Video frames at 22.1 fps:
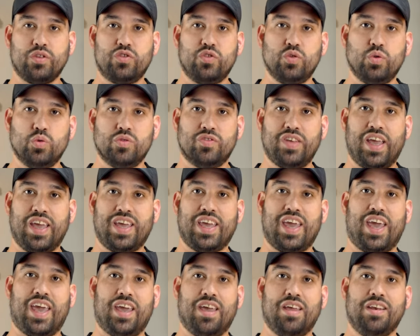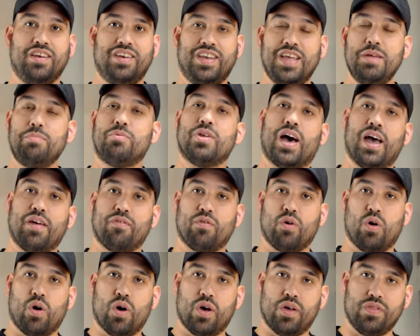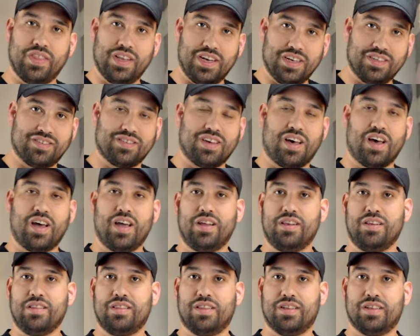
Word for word: to take a deep dive on the design,